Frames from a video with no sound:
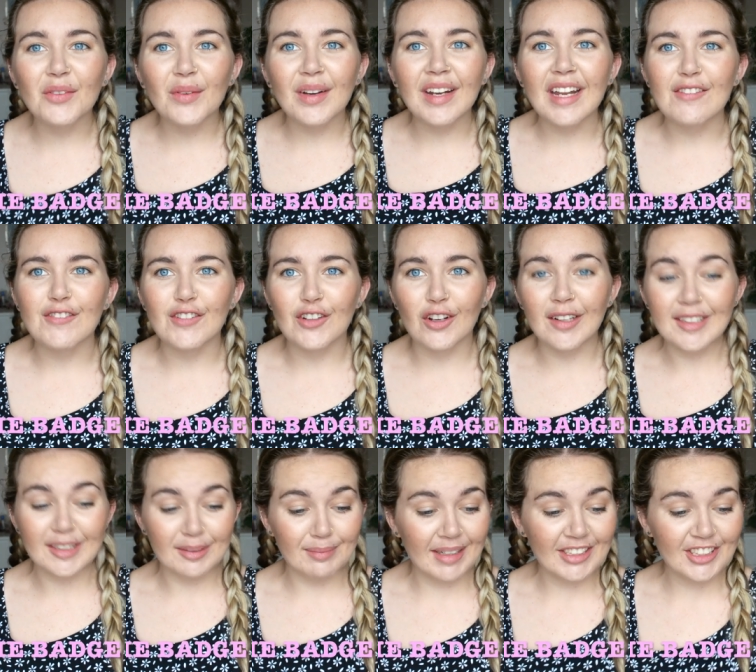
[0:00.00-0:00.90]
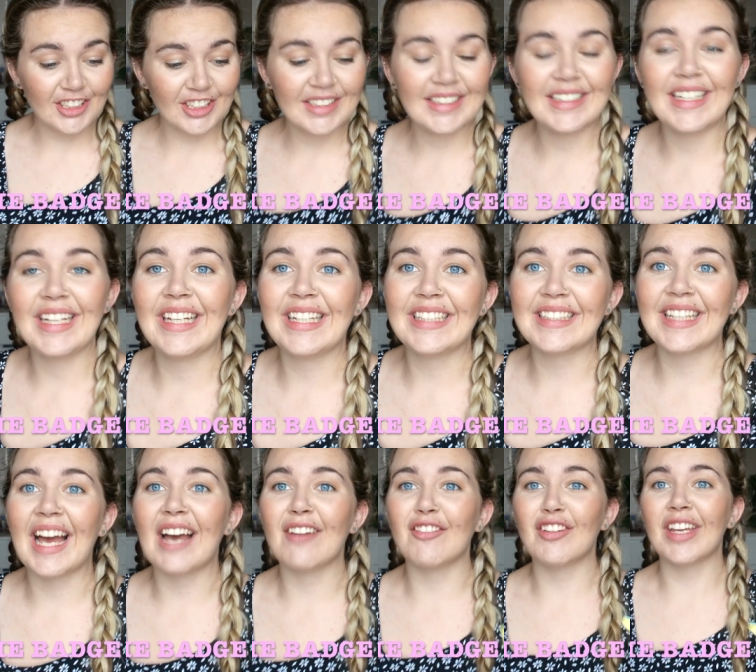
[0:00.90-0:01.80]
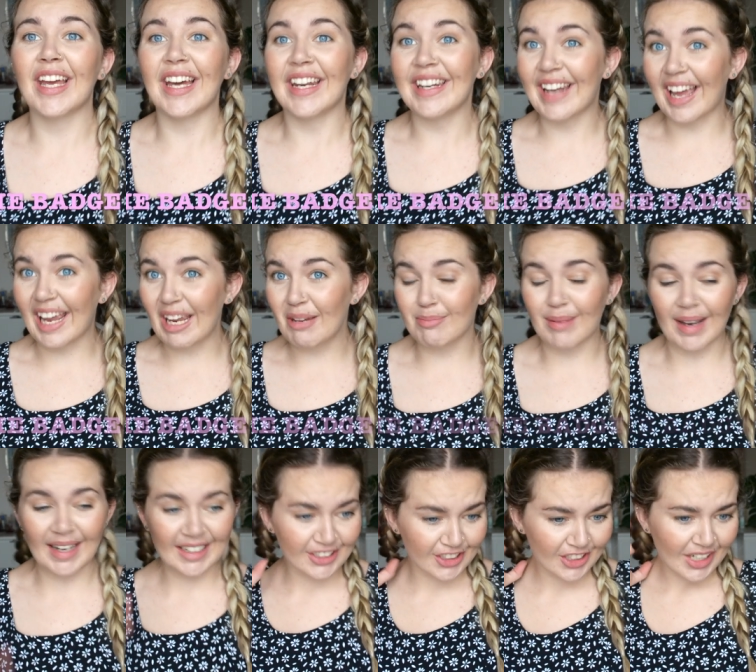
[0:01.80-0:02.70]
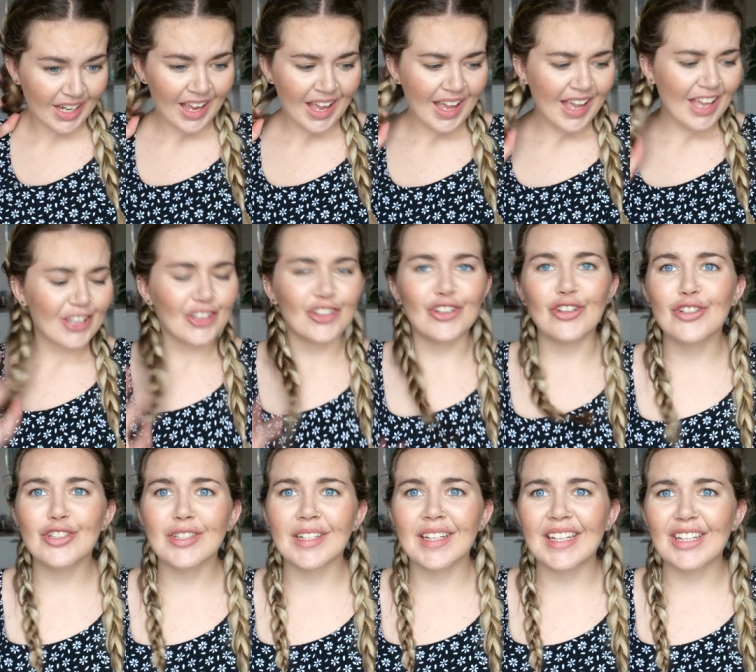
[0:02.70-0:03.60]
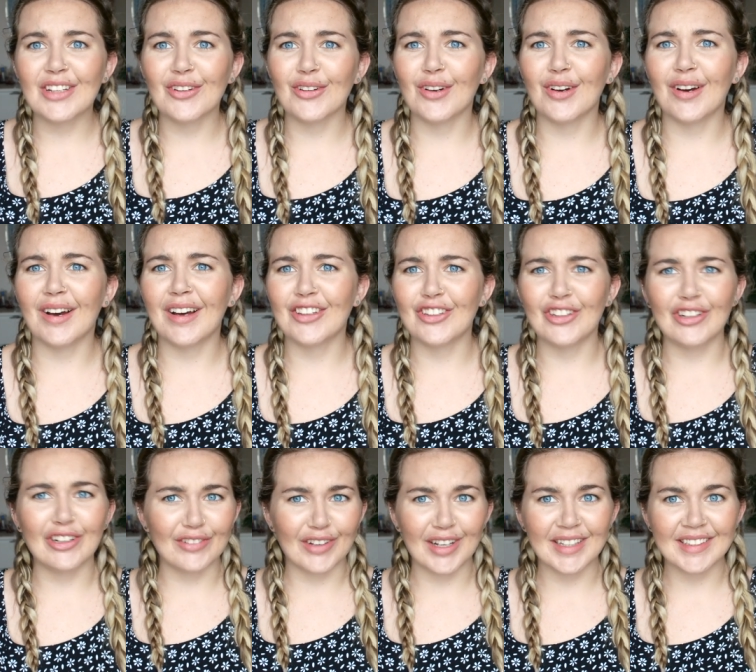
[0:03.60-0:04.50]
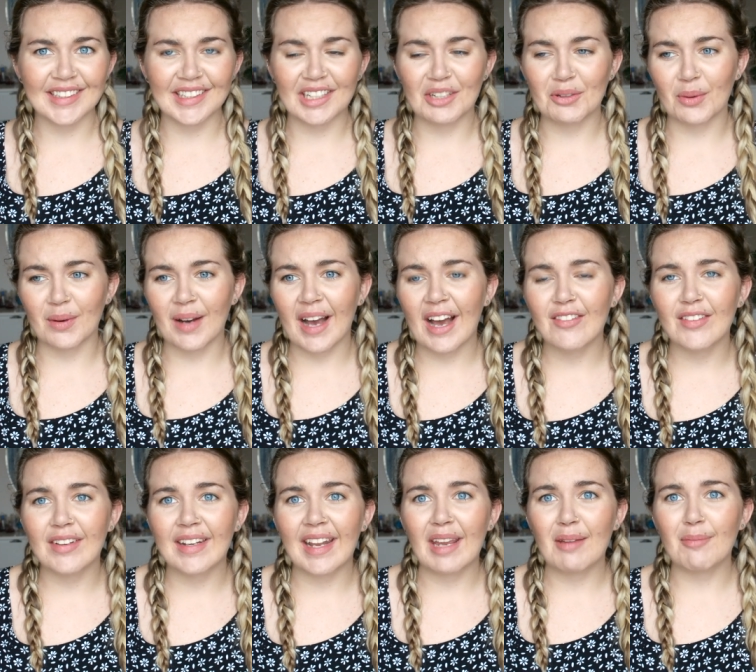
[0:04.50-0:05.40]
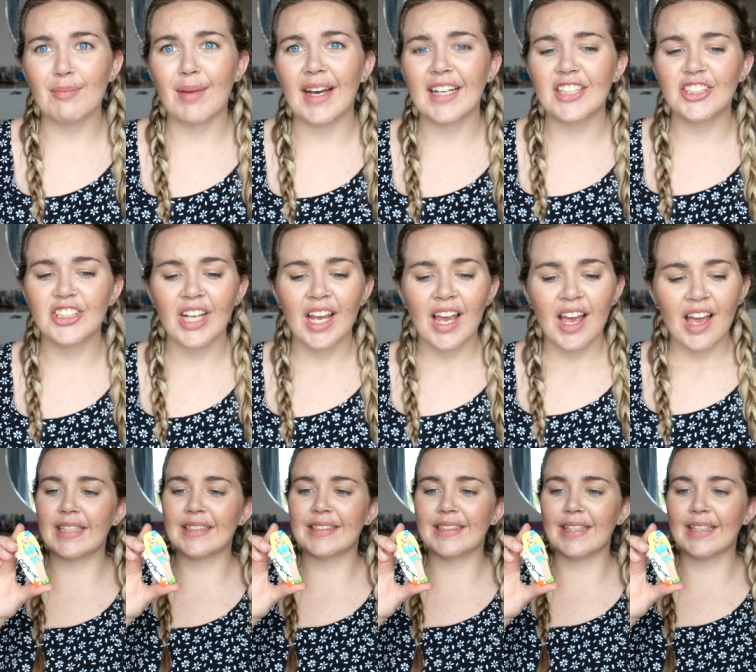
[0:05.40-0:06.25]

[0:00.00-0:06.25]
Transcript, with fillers: one I forgot to mention is having a name badge. Usually your university will have a name badge. These